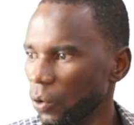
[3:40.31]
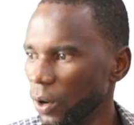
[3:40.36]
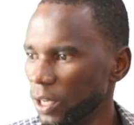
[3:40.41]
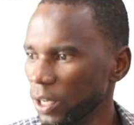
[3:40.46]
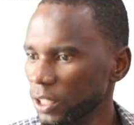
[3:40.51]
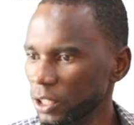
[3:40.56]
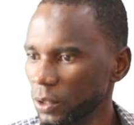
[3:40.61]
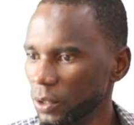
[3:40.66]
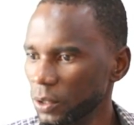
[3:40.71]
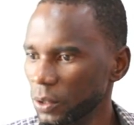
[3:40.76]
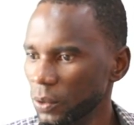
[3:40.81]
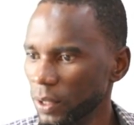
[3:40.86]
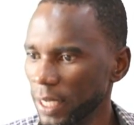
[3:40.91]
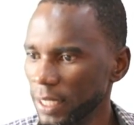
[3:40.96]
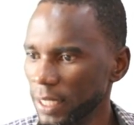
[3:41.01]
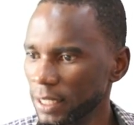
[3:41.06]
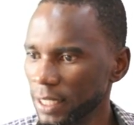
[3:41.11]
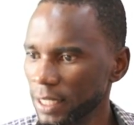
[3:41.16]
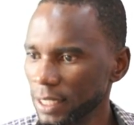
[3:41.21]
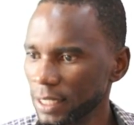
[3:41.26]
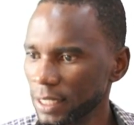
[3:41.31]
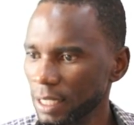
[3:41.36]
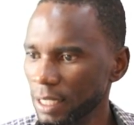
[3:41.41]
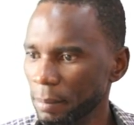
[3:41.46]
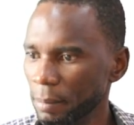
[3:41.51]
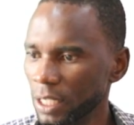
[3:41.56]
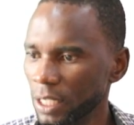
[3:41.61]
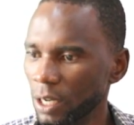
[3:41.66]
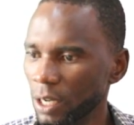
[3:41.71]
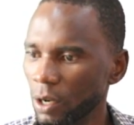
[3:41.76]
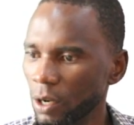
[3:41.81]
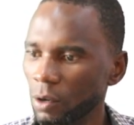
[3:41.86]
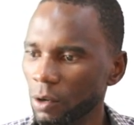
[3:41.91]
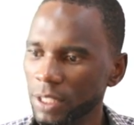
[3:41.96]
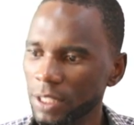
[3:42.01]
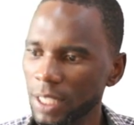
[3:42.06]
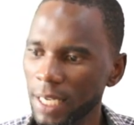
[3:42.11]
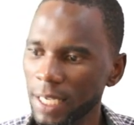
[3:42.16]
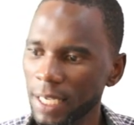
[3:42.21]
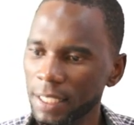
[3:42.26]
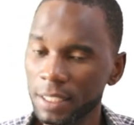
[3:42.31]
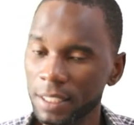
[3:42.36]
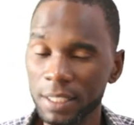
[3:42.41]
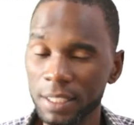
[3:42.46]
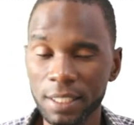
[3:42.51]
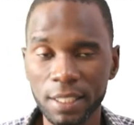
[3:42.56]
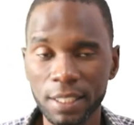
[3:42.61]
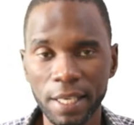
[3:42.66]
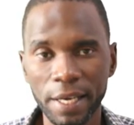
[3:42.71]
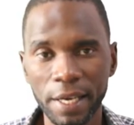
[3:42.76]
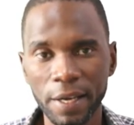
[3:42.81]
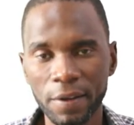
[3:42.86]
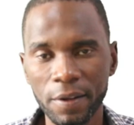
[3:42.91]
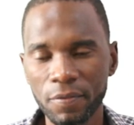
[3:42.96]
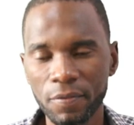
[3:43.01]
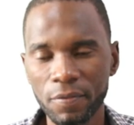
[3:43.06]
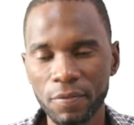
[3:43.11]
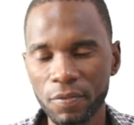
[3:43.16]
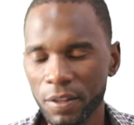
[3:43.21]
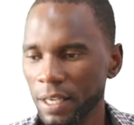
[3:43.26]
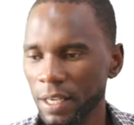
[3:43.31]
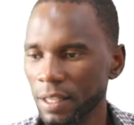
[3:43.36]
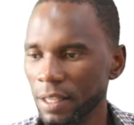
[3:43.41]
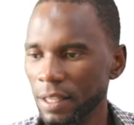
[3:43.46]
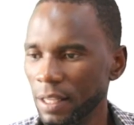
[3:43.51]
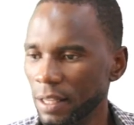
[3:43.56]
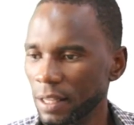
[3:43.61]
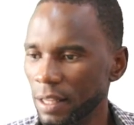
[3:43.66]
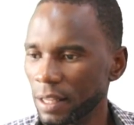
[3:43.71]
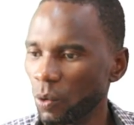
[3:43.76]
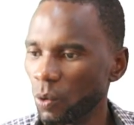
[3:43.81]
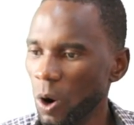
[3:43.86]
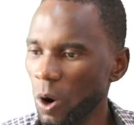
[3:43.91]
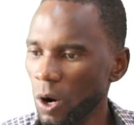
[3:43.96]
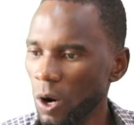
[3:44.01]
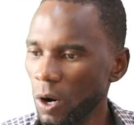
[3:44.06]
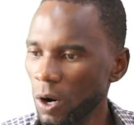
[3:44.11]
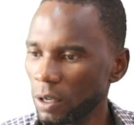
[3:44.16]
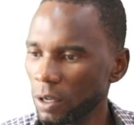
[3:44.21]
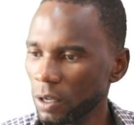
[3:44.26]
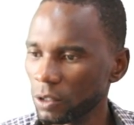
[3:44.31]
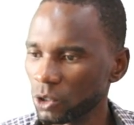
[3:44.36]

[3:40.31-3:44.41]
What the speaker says: Once you do that, it's just a matter of selecting the wall.